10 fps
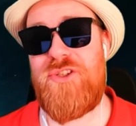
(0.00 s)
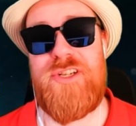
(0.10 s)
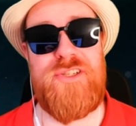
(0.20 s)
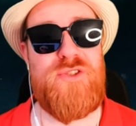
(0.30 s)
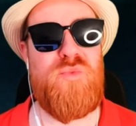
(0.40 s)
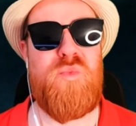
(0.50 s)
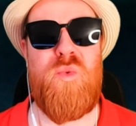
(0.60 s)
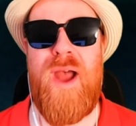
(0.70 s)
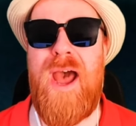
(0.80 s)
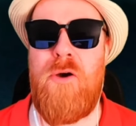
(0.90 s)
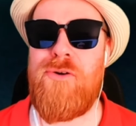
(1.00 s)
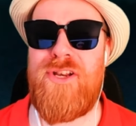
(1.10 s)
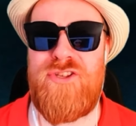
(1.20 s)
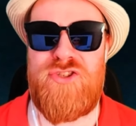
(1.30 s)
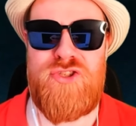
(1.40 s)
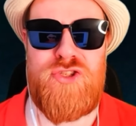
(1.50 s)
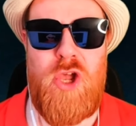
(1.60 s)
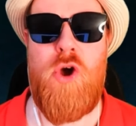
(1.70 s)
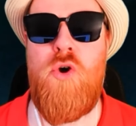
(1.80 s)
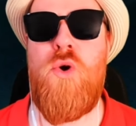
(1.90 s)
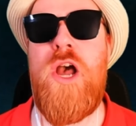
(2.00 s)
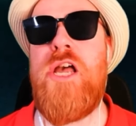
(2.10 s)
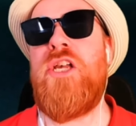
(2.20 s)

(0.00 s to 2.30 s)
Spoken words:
just wow, it is so